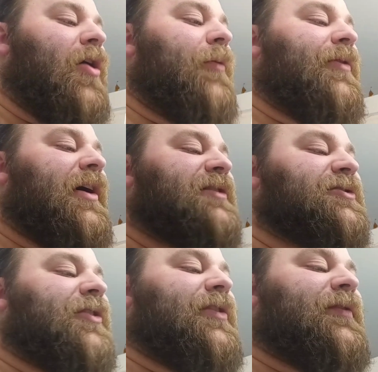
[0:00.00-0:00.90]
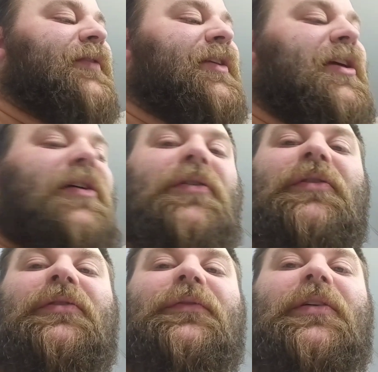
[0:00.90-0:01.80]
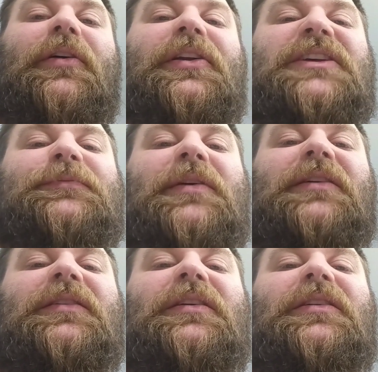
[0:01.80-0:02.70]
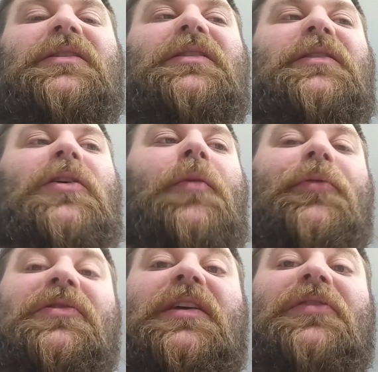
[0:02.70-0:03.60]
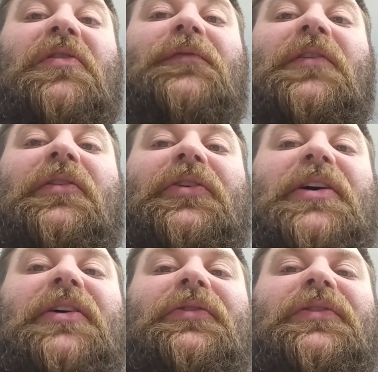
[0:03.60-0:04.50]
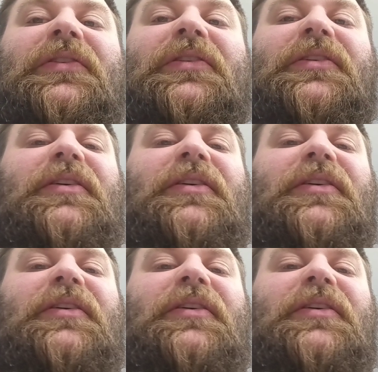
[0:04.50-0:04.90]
Hope you guys enjoyed this video. Very unexpected. Hope your teeth aren't falling out.